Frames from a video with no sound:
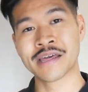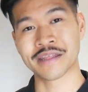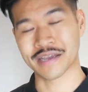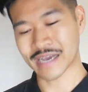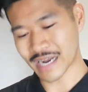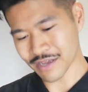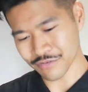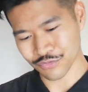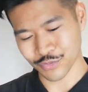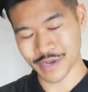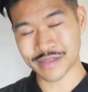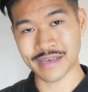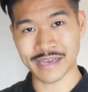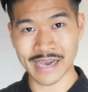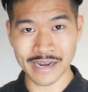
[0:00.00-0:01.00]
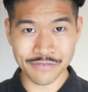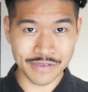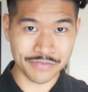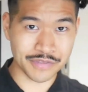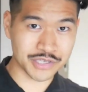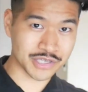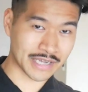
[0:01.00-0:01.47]
They're kind of weird, they kind of, you
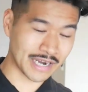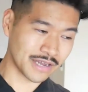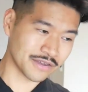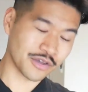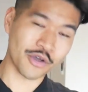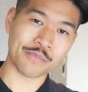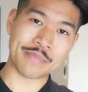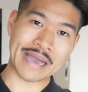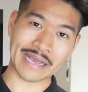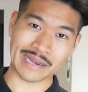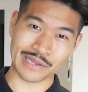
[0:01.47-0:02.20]
have to kind of go back